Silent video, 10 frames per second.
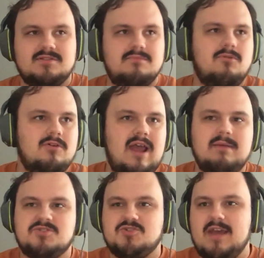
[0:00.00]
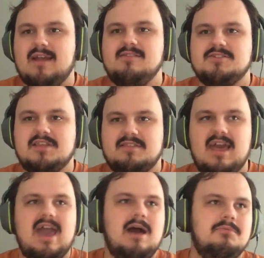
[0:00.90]
the more abstractness
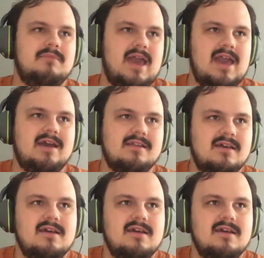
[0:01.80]
that album had.